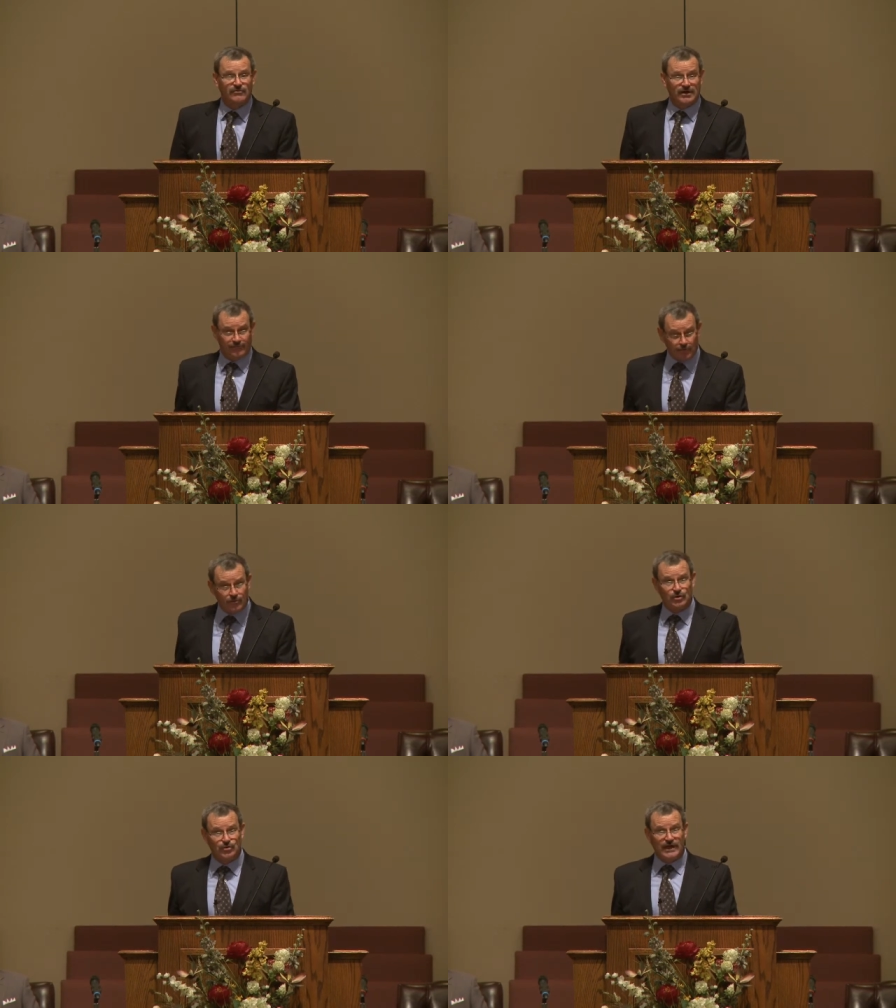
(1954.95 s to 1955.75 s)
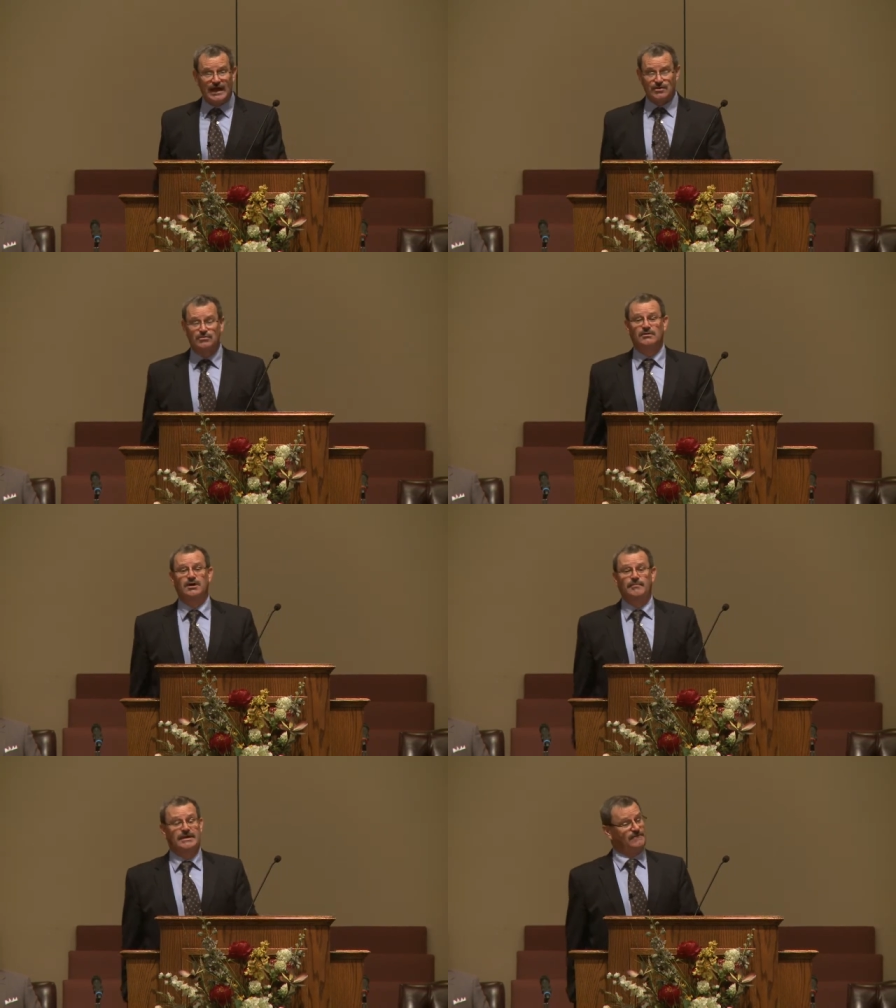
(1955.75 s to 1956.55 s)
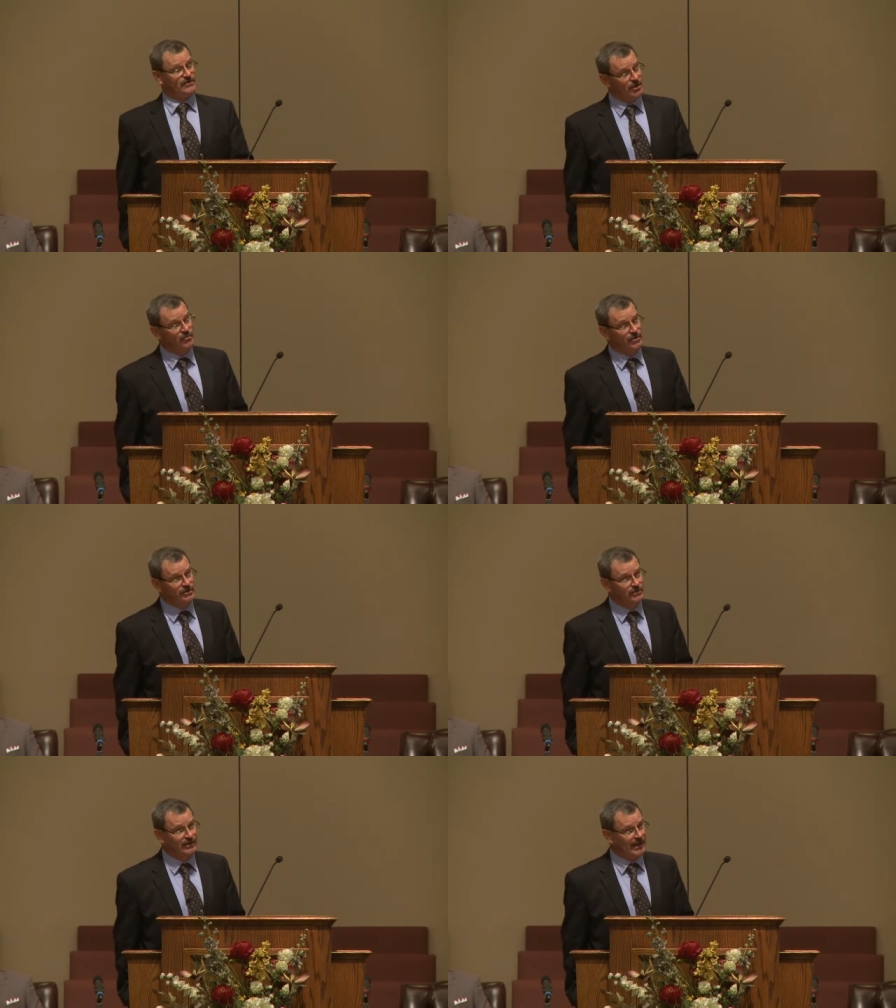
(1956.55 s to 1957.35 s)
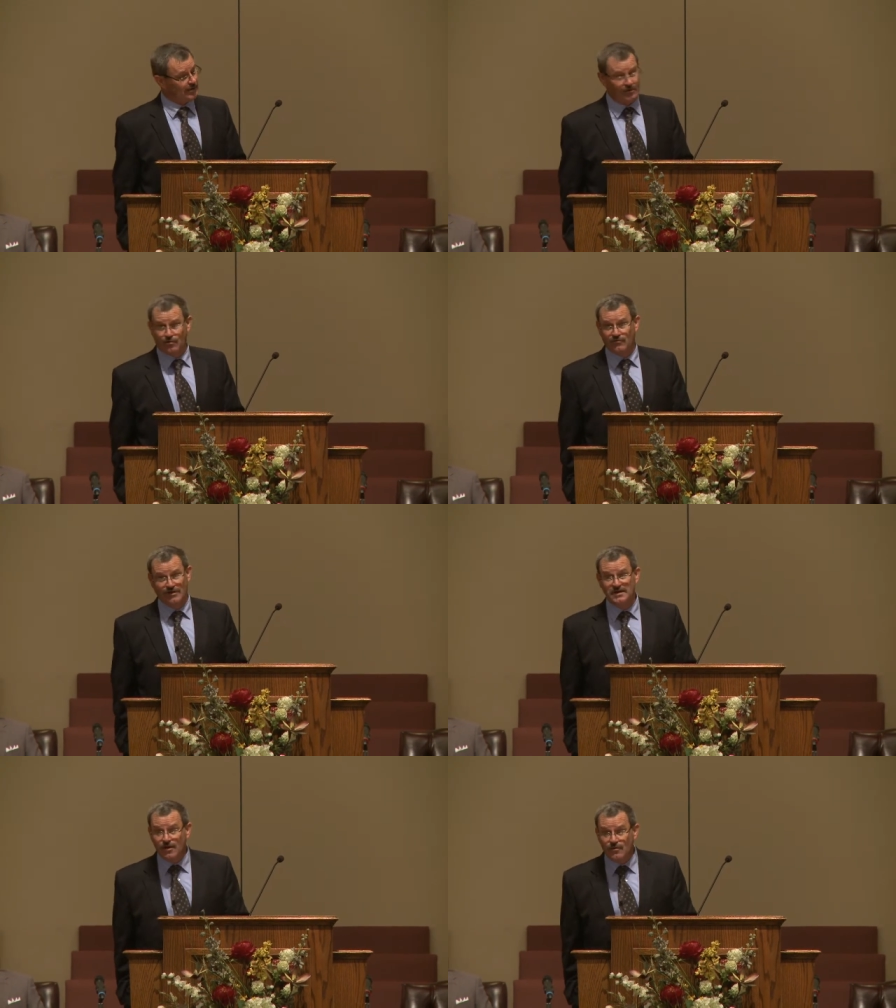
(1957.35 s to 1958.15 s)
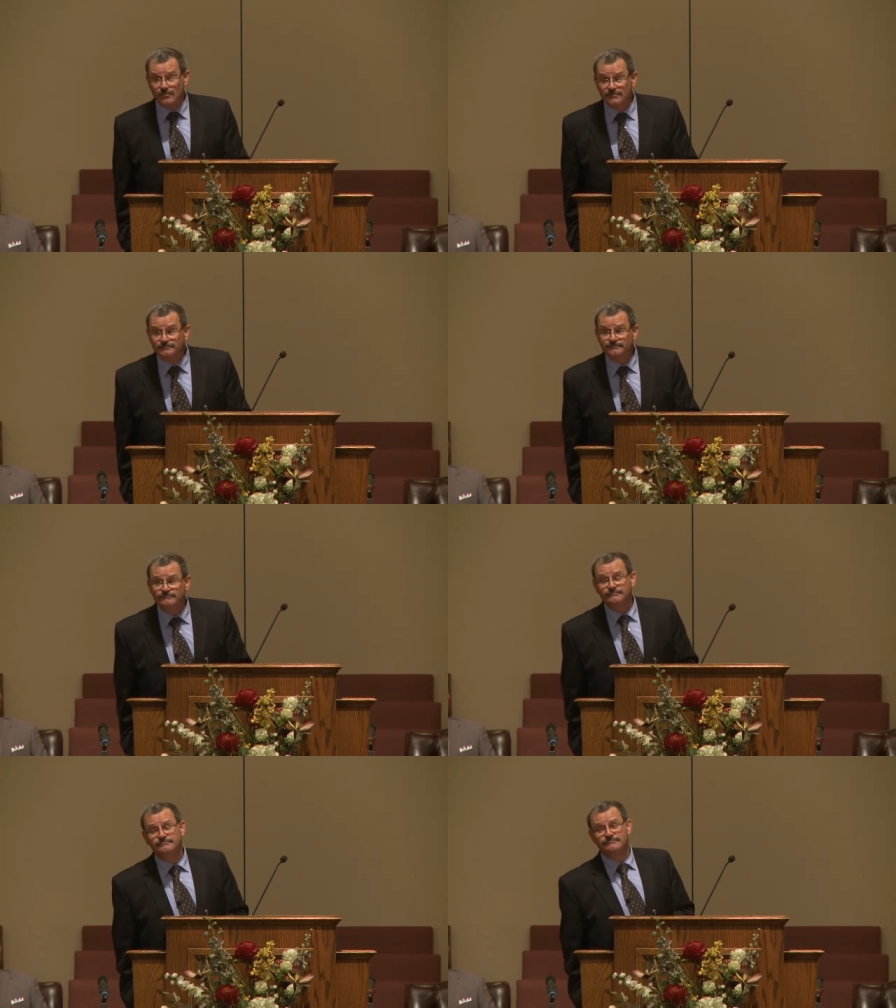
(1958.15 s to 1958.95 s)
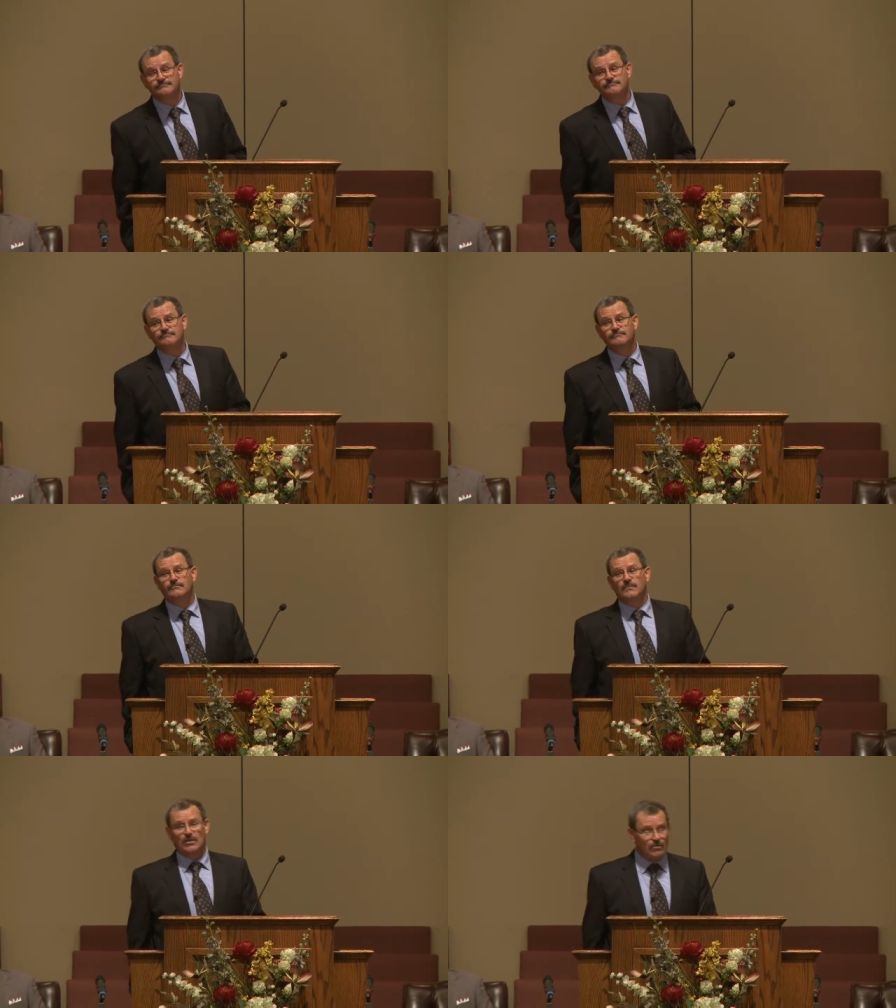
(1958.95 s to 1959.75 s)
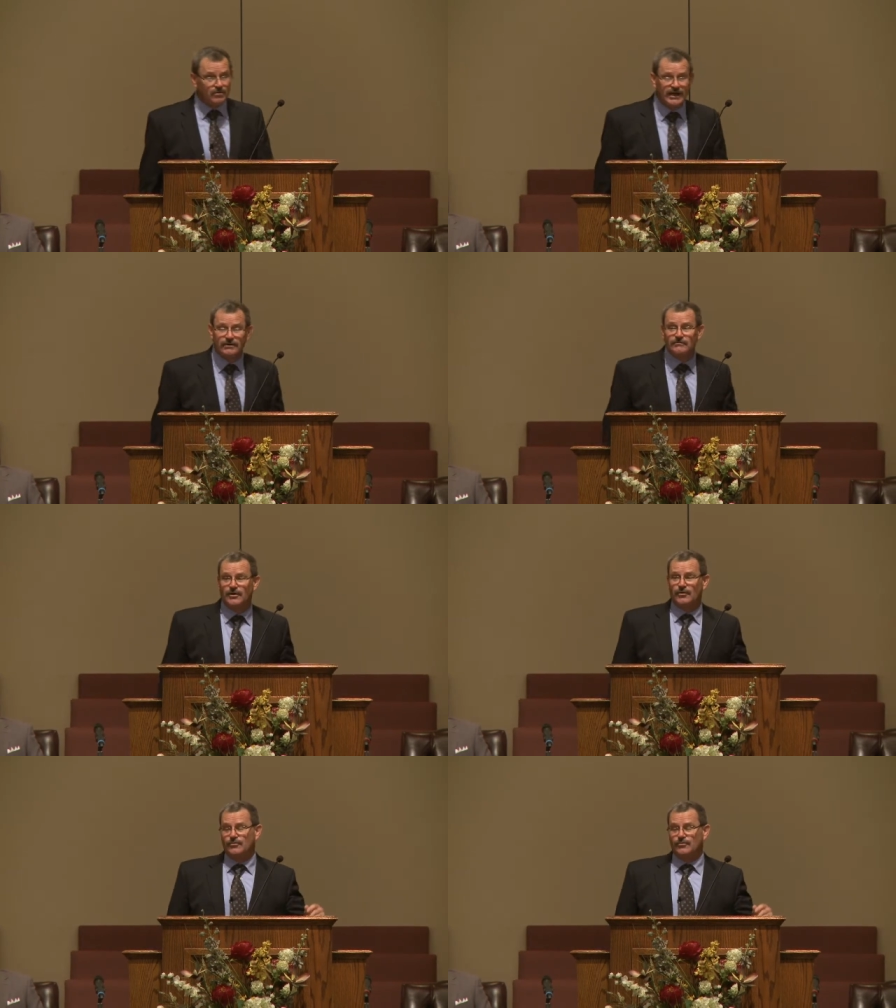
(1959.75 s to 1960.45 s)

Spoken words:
Now, if you want to do that, you can come in. If you don't want to do that, and of course they don't, they go on down the road.